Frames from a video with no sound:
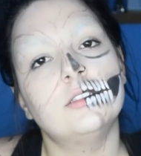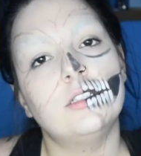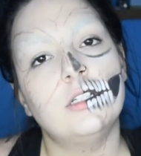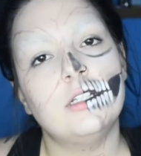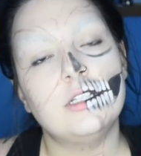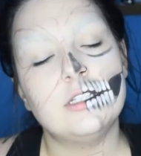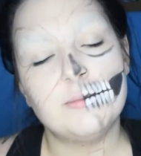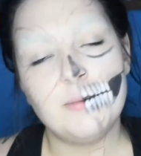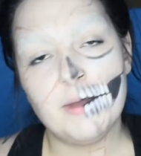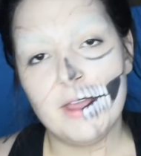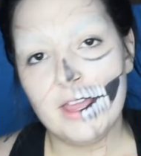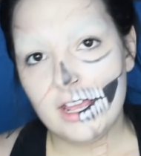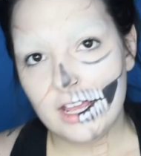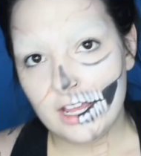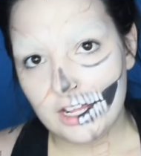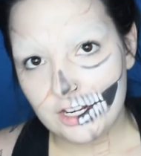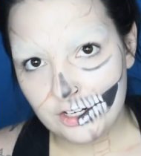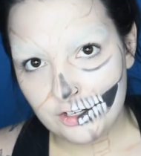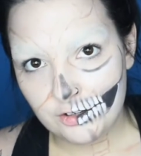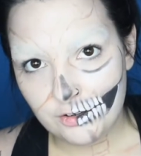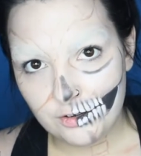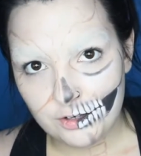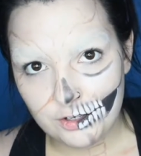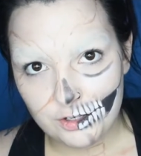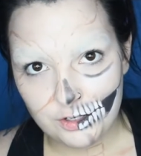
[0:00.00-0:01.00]
It's by an
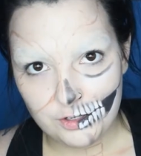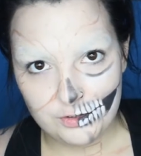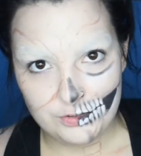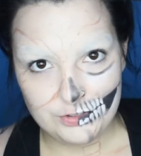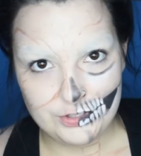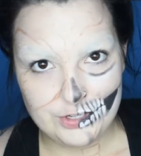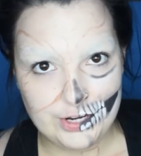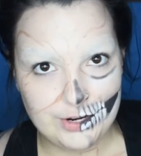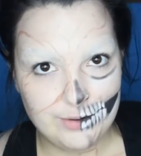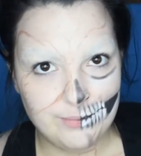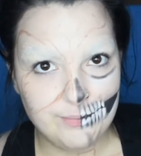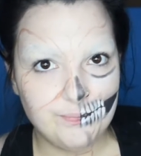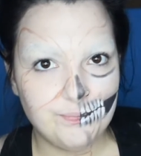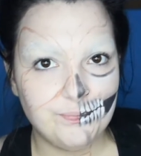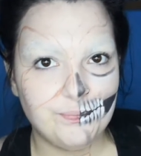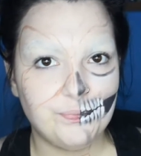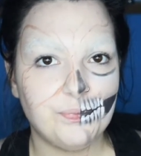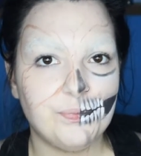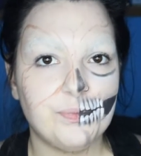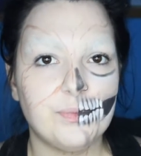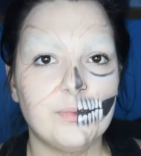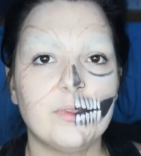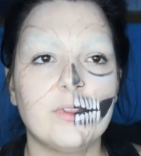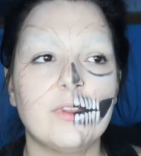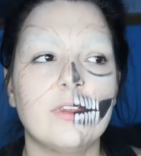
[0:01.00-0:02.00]
unknown user,
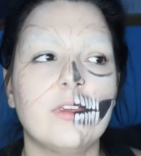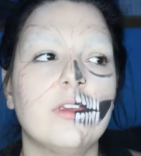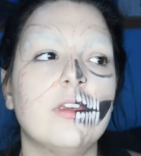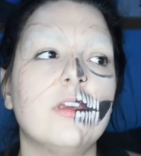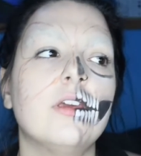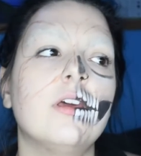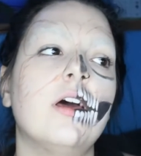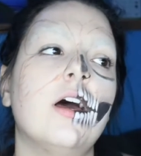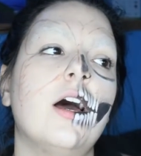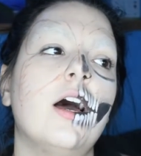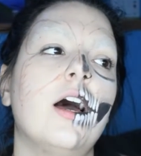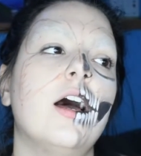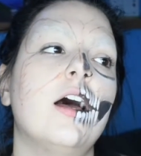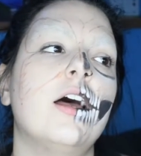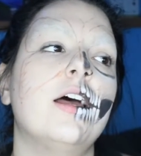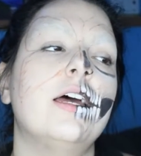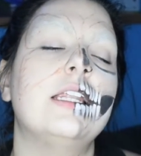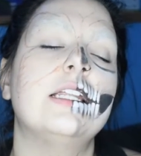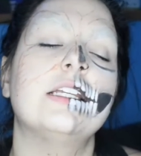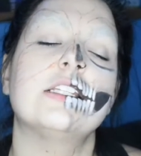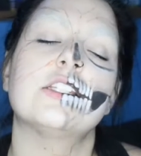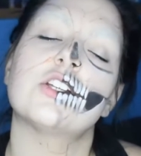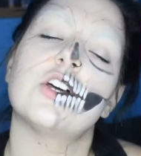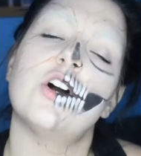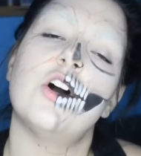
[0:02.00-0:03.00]

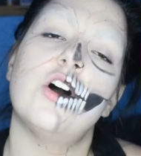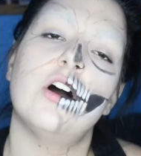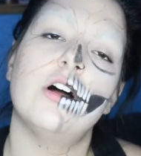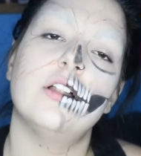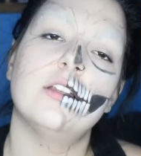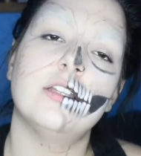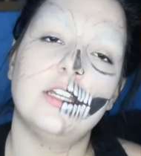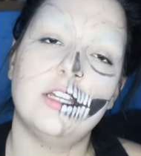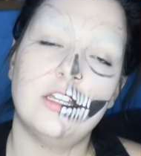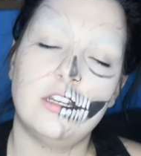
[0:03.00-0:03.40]
and it's called